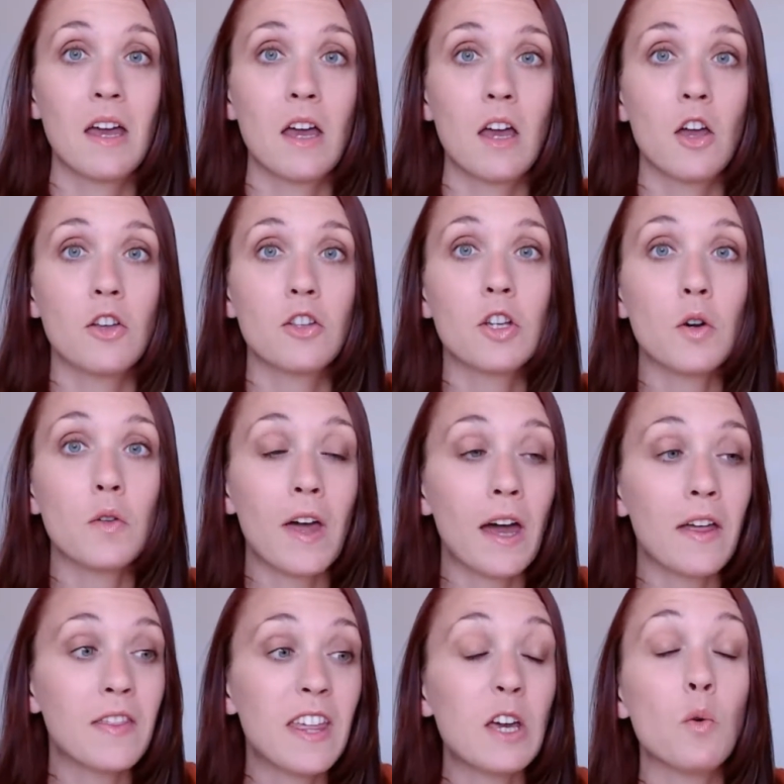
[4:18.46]
so that
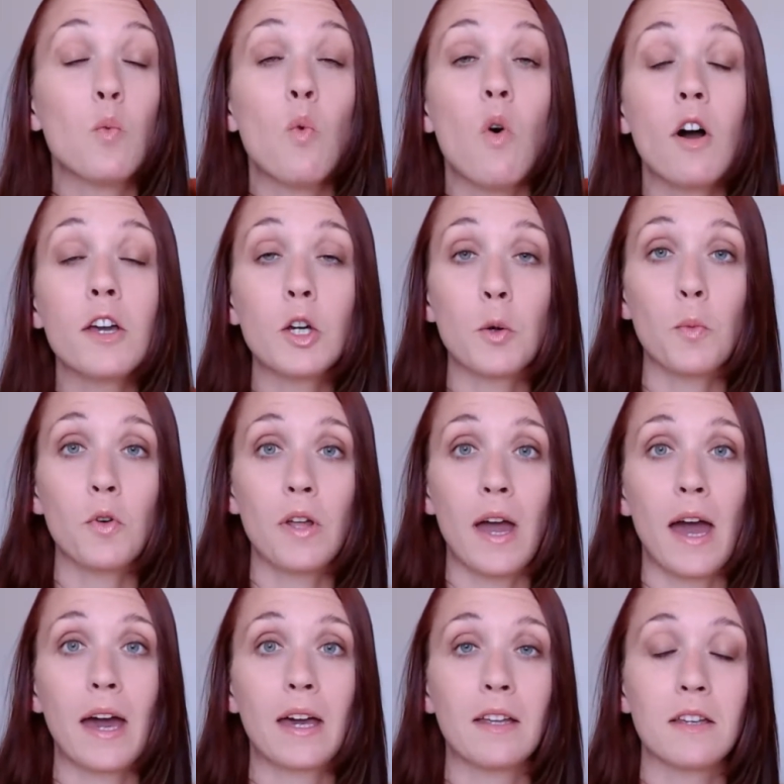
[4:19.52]
they want your
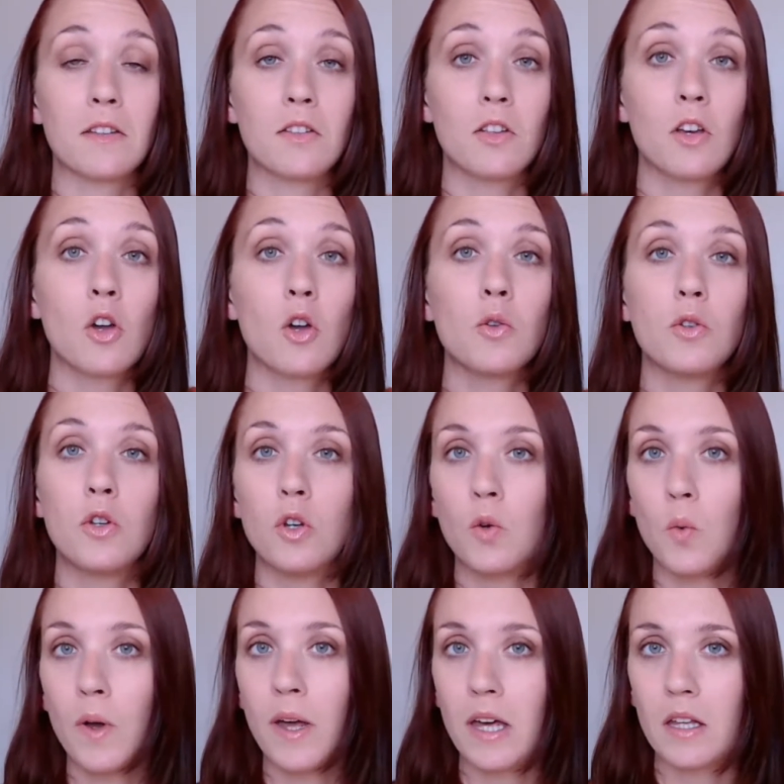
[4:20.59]
protagonist to
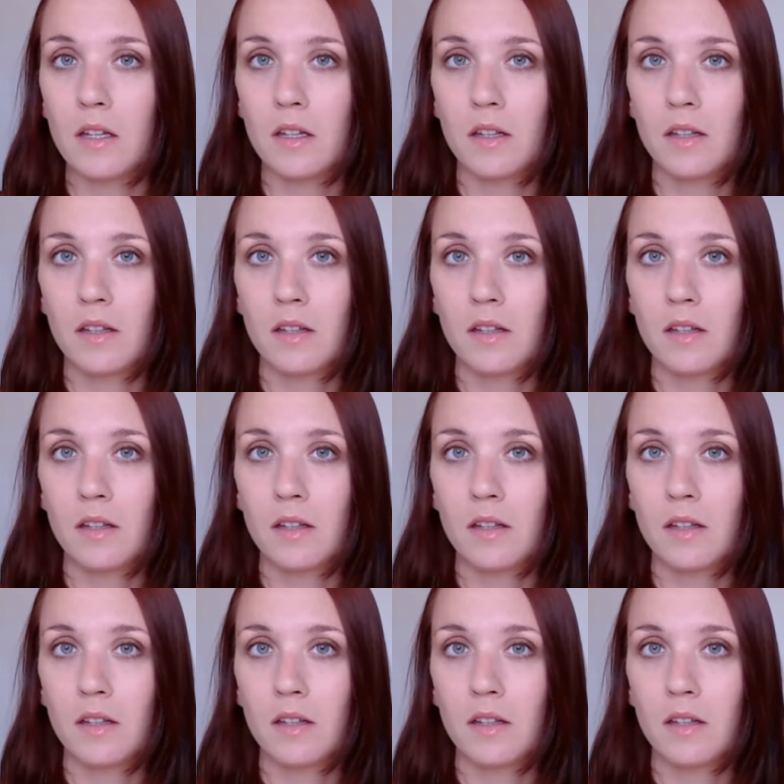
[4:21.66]
win,